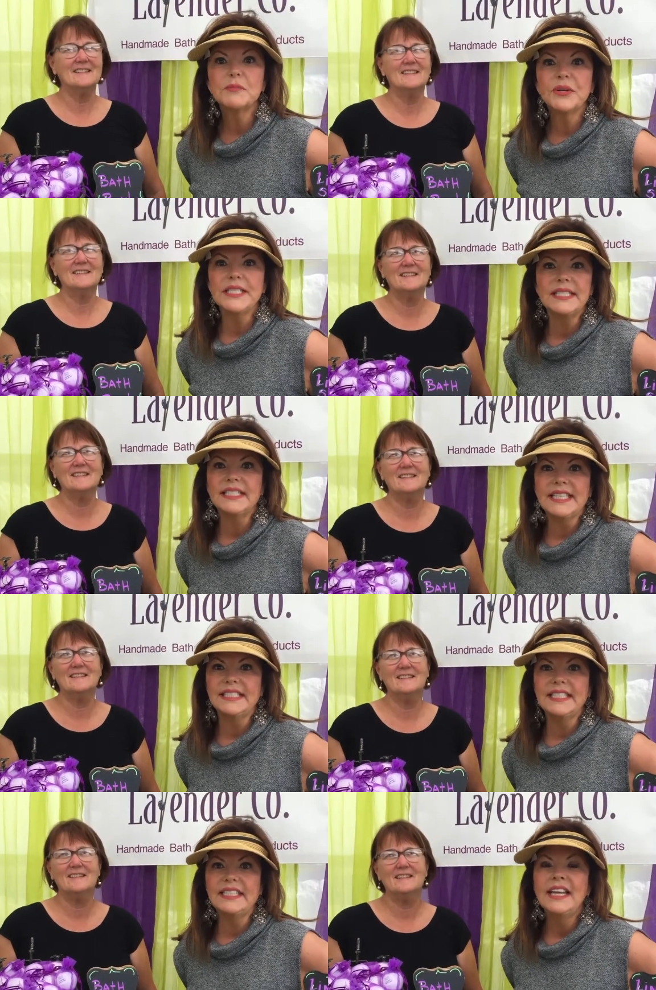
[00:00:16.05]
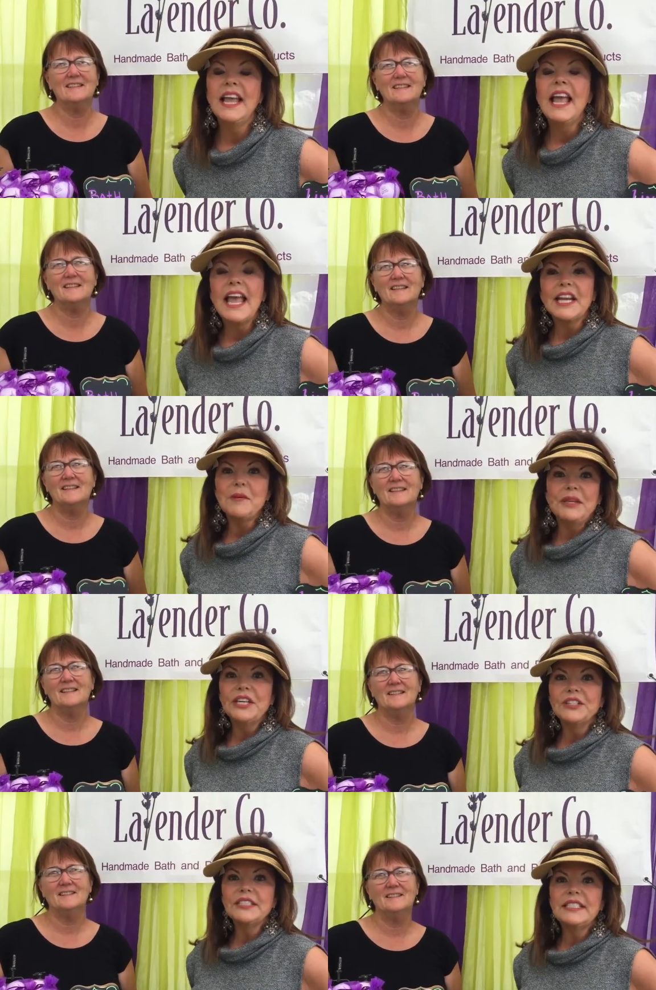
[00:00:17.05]
Speaker 1: Springs Cindy, and I'm
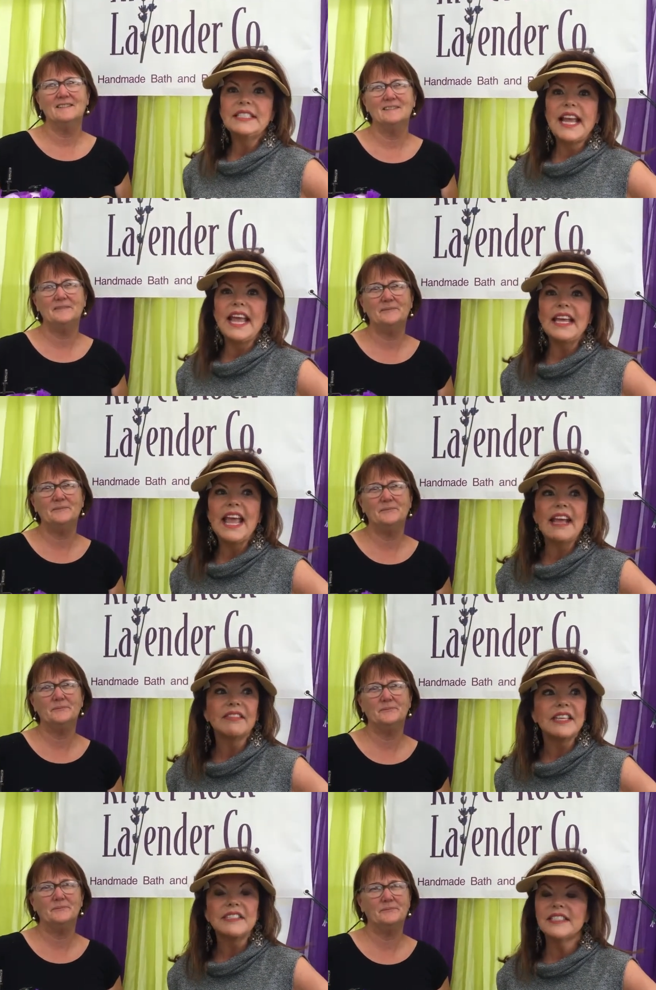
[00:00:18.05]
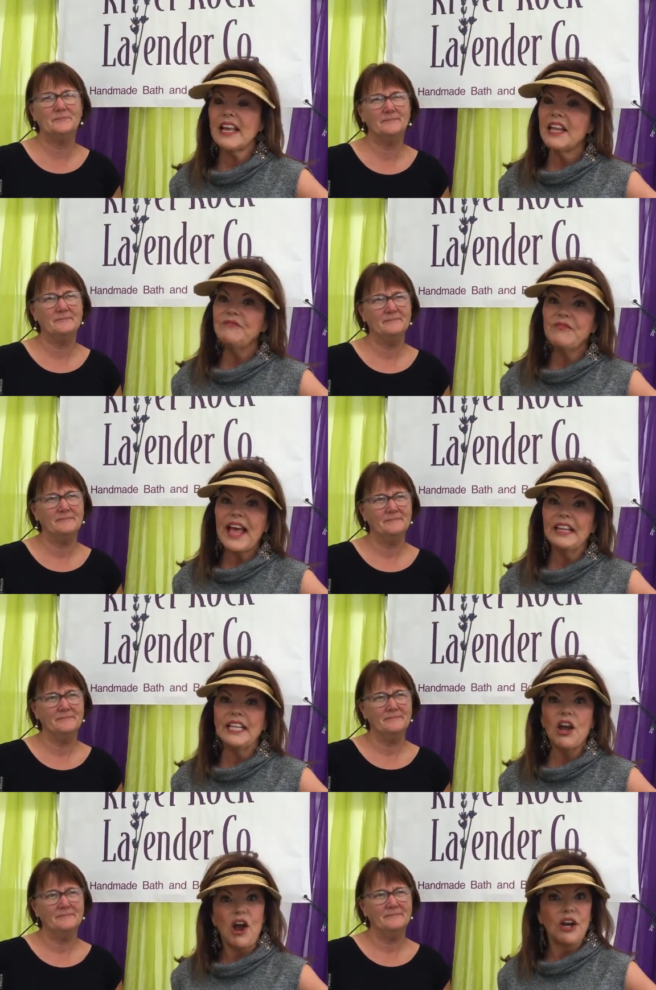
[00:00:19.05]
here today at the Sun
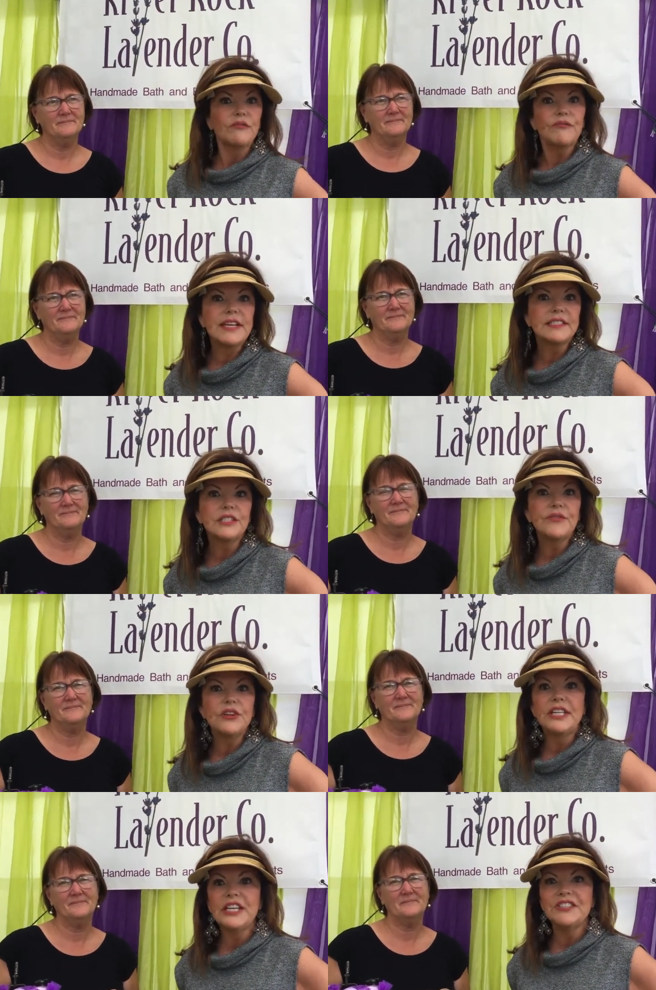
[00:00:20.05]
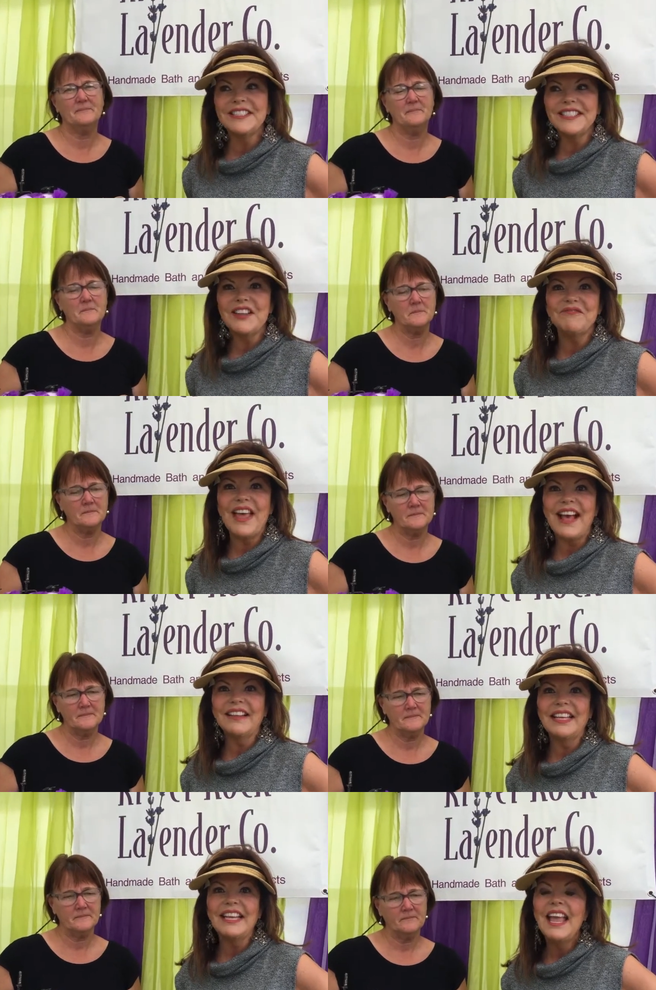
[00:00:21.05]
Valley Art Festival here in Sun
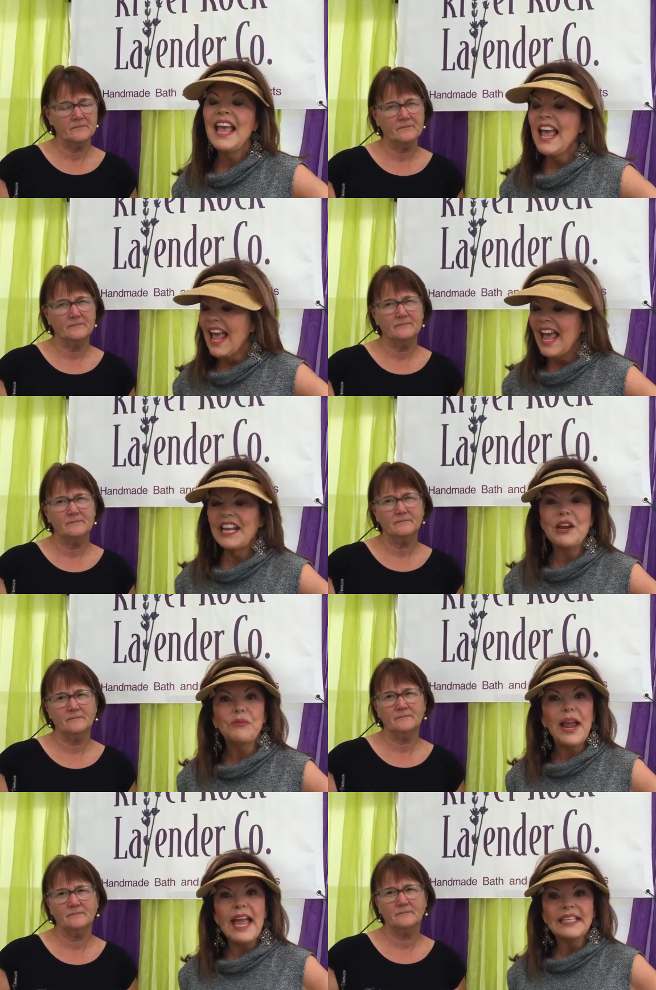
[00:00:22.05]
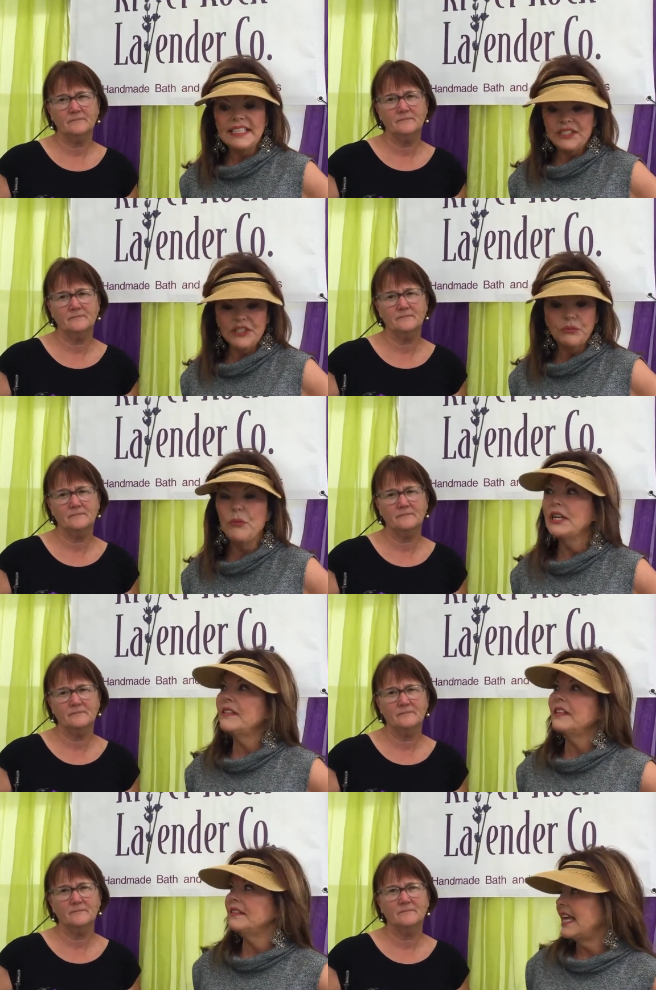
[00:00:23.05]
Valley, and I ran into one
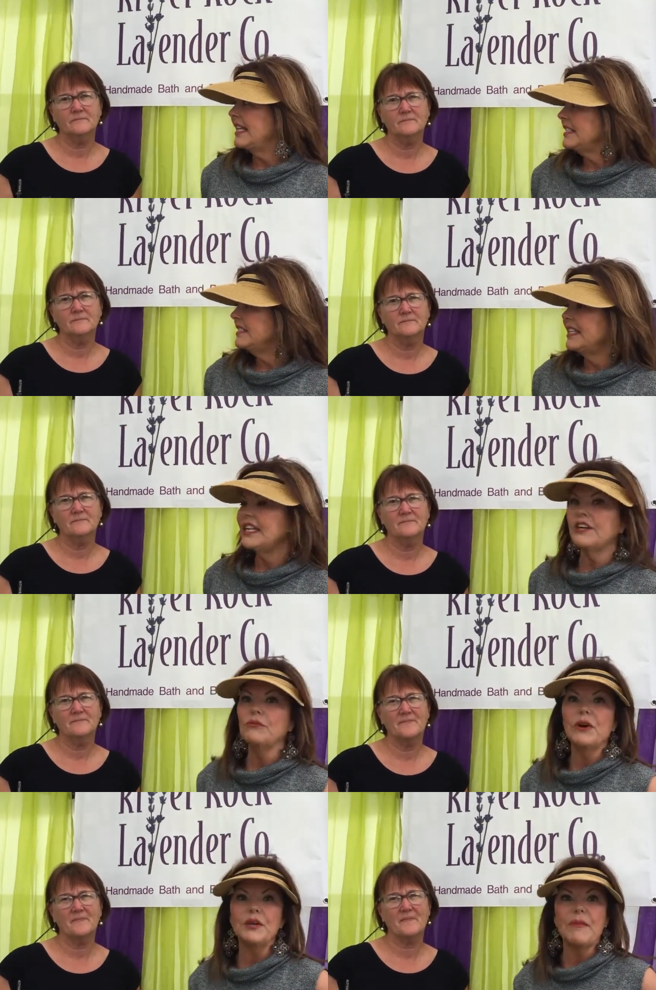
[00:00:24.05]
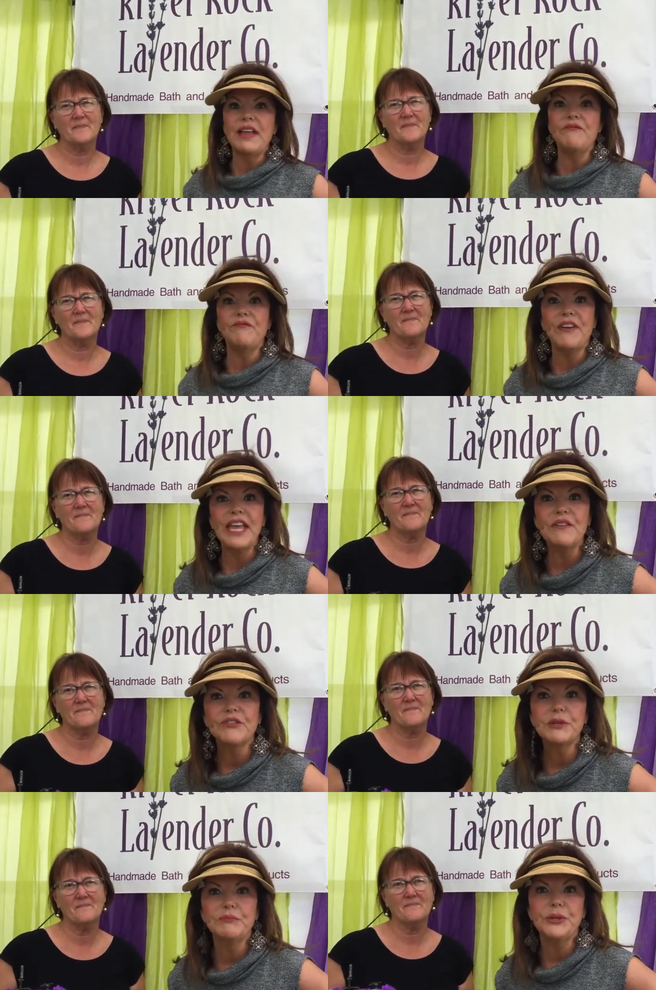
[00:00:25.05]
of the ladies here, one of my
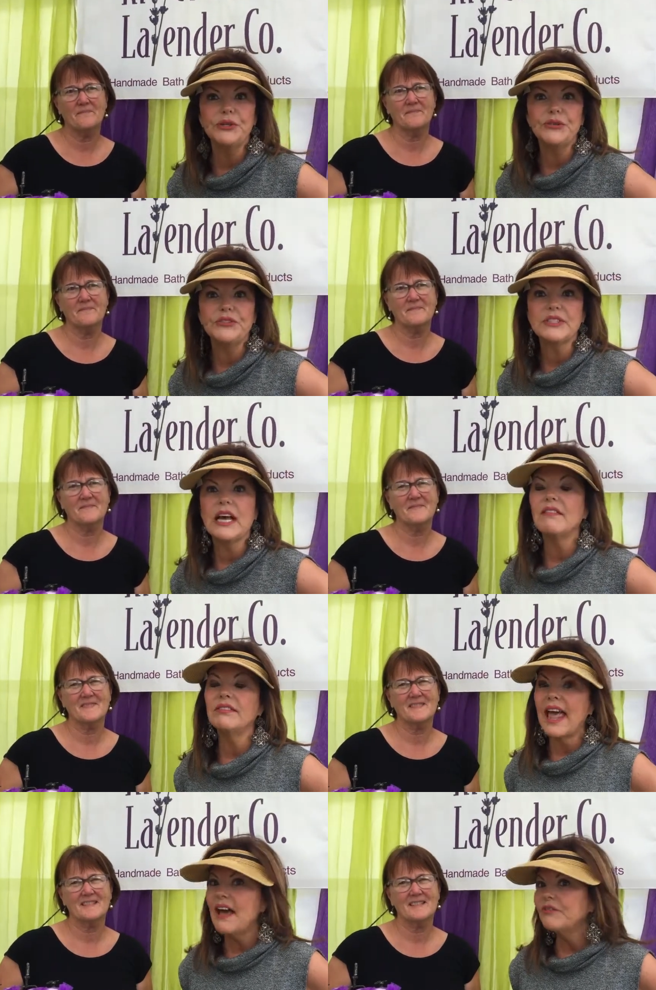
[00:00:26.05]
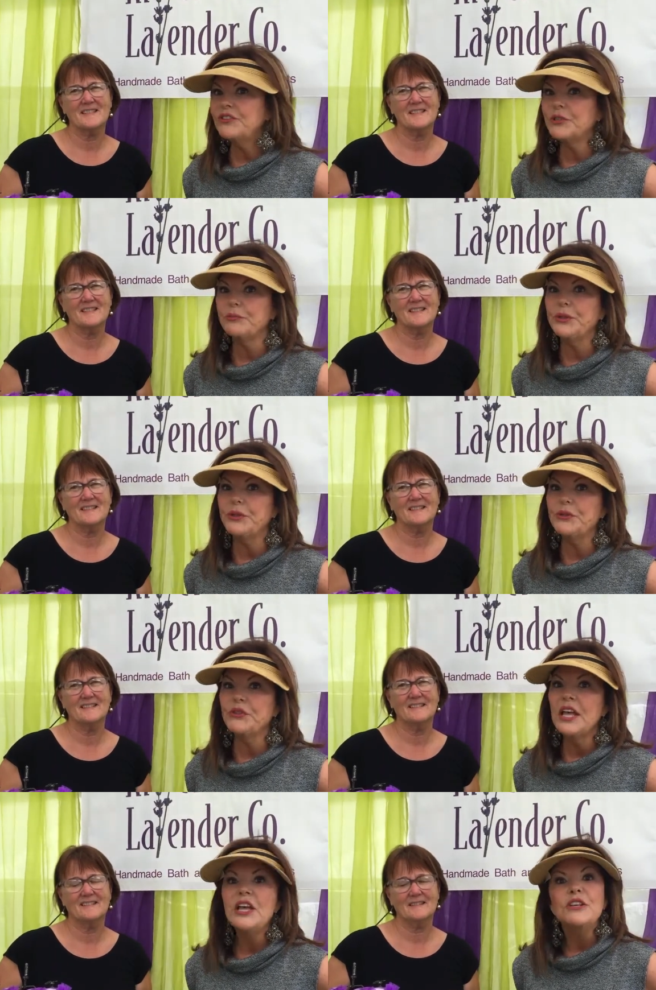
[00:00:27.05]
favorite booths, a lavender booth.
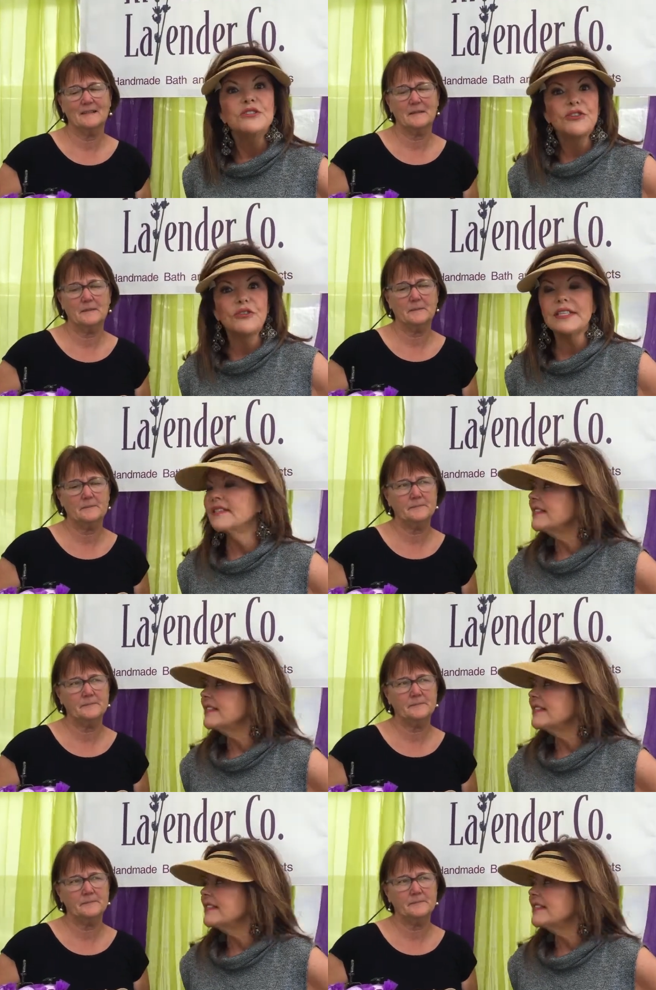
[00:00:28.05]
So this